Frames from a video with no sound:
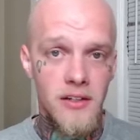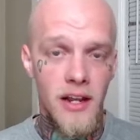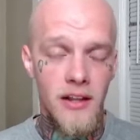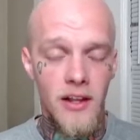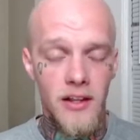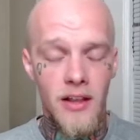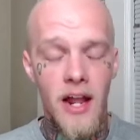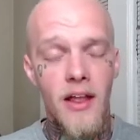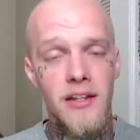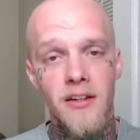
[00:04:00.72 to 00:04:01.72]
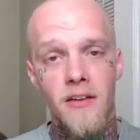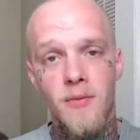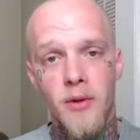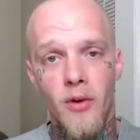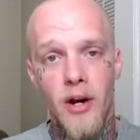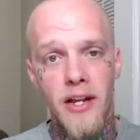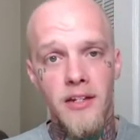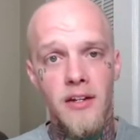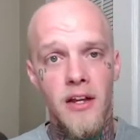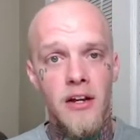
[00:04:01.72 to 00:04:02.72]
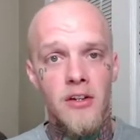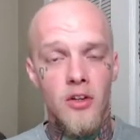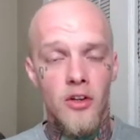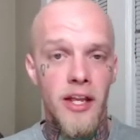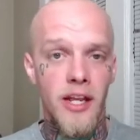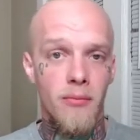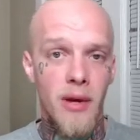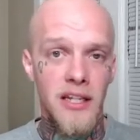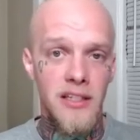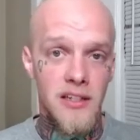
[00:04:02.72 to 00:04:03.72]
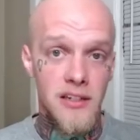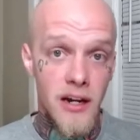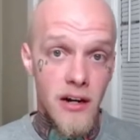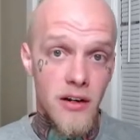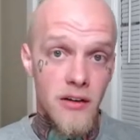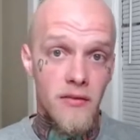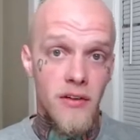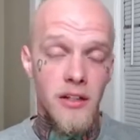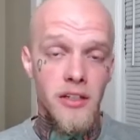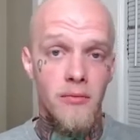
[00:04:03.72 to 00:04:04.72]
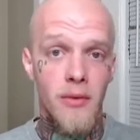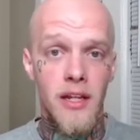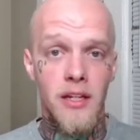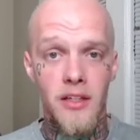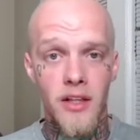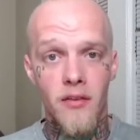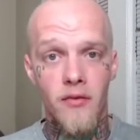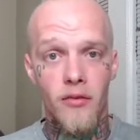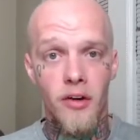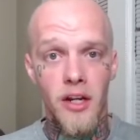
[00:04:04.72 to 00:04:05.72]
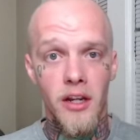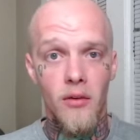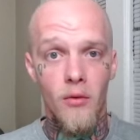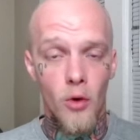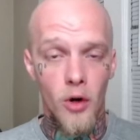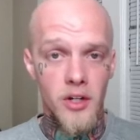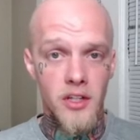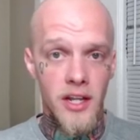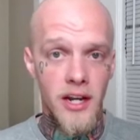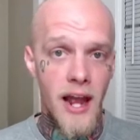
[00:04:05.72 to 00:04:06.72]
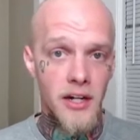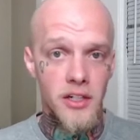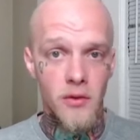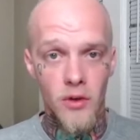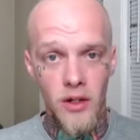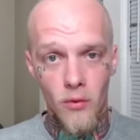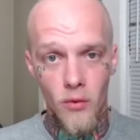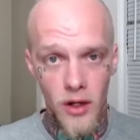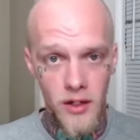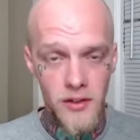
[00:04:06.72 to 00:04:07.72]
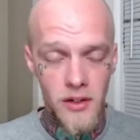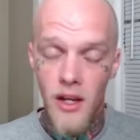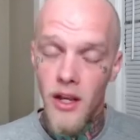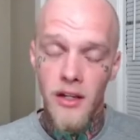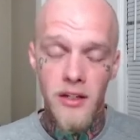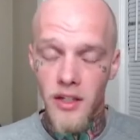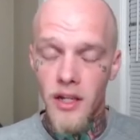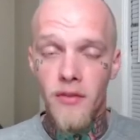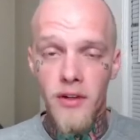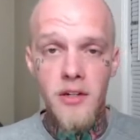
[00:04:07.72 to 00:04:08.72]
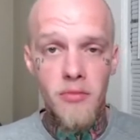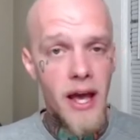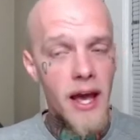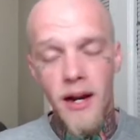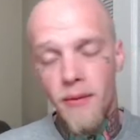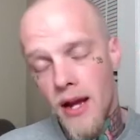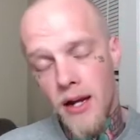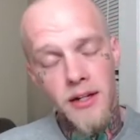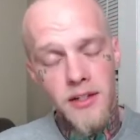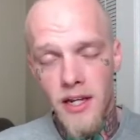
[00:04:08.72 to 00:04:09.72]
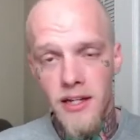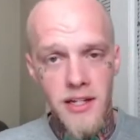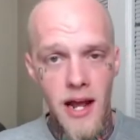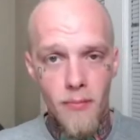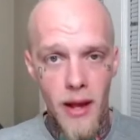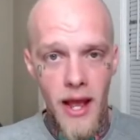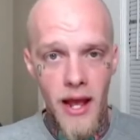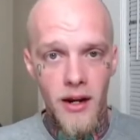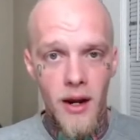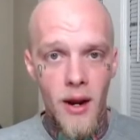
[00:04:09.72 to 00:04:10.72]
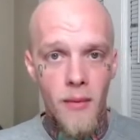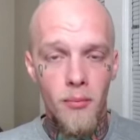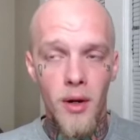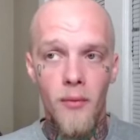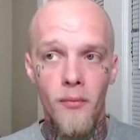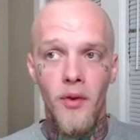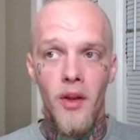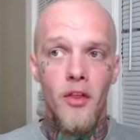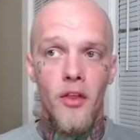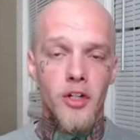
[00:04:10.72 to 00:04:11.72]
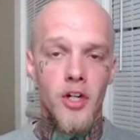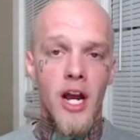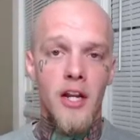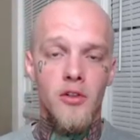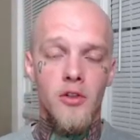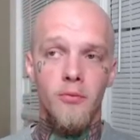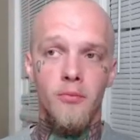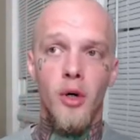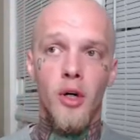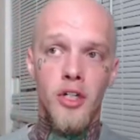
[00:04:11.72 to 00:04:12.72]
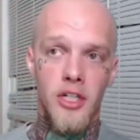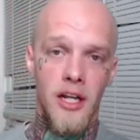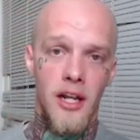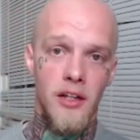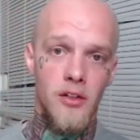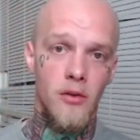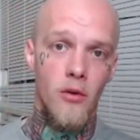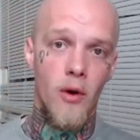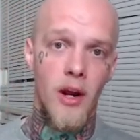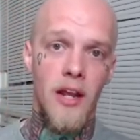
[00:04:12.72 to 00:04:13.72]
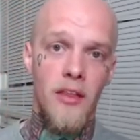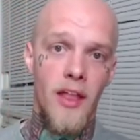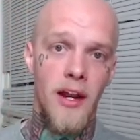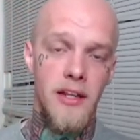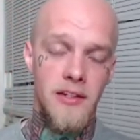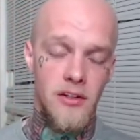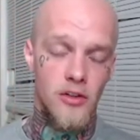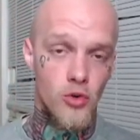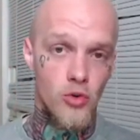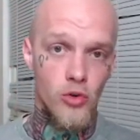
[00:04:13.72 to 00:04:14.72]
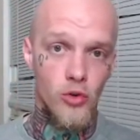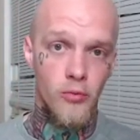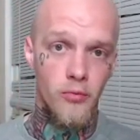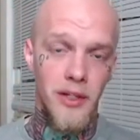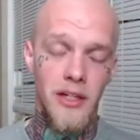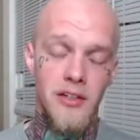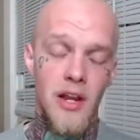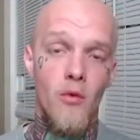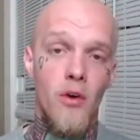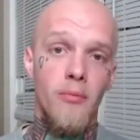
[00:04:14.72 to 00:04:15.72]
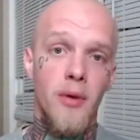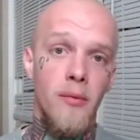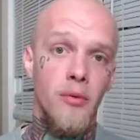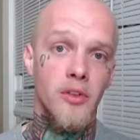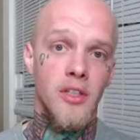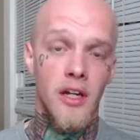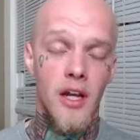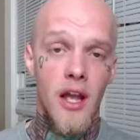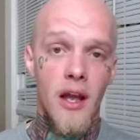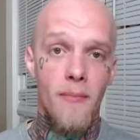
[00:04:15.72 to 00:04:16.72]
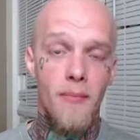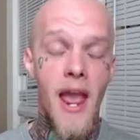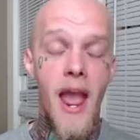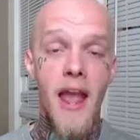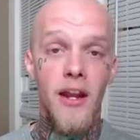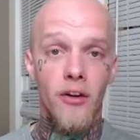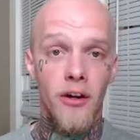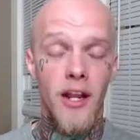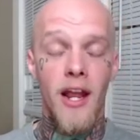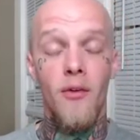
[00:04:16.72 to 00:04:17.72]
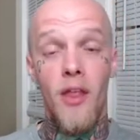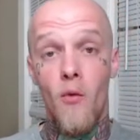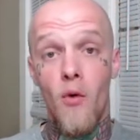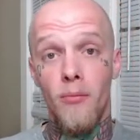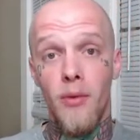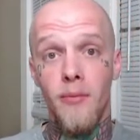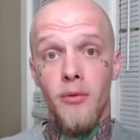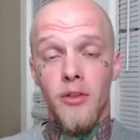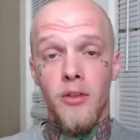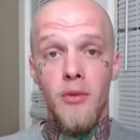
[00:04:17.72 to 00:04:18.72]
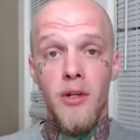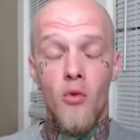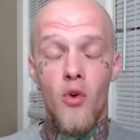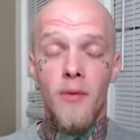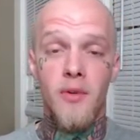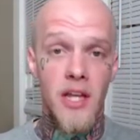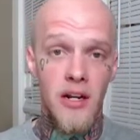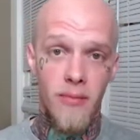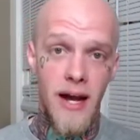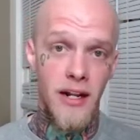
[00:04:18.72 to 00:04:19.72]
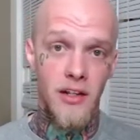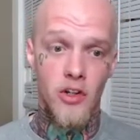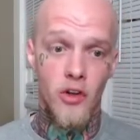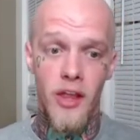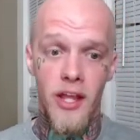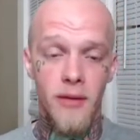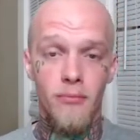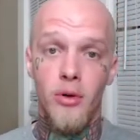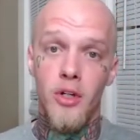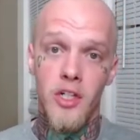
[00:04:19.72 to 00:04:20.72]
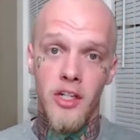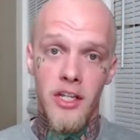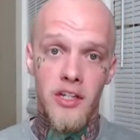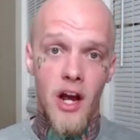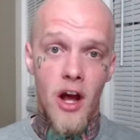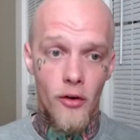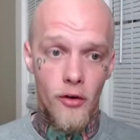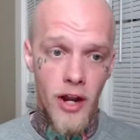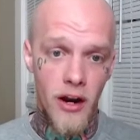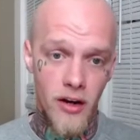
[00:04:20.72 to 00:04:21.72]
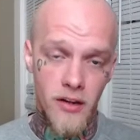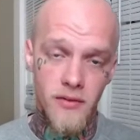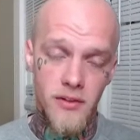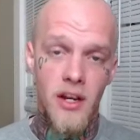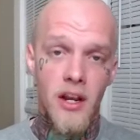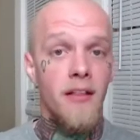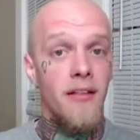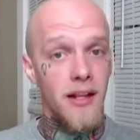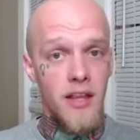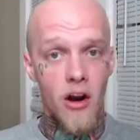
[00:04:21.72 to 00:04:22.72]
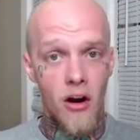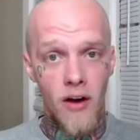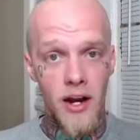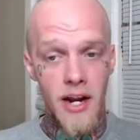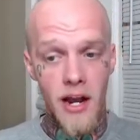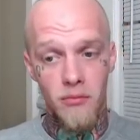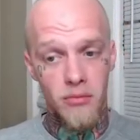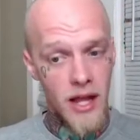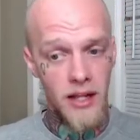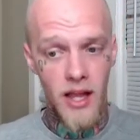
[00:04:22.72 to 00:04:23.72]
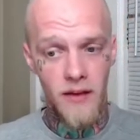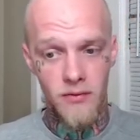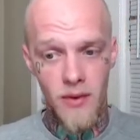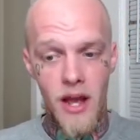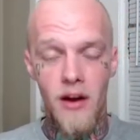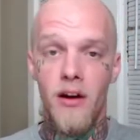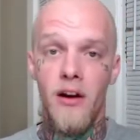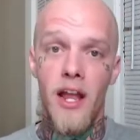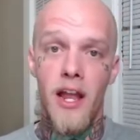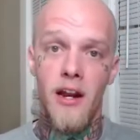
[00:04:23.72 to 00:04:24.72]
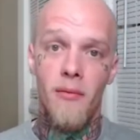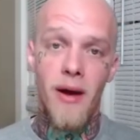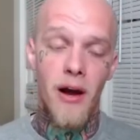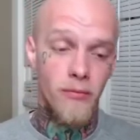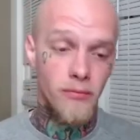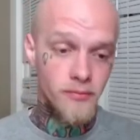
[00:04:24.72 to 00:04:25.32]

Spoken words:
And a lot of that stuff's been erased so that they can paint this narrative to make slavery worse than actually what it was. Slavery is bad. I'm not going to say it's not bad, but they're trying to push it into a way that isn't true, because they want people to be angry and they want people to be more upset about it, so that they can push in these other narratives like they are right now with Black Lives Matter and about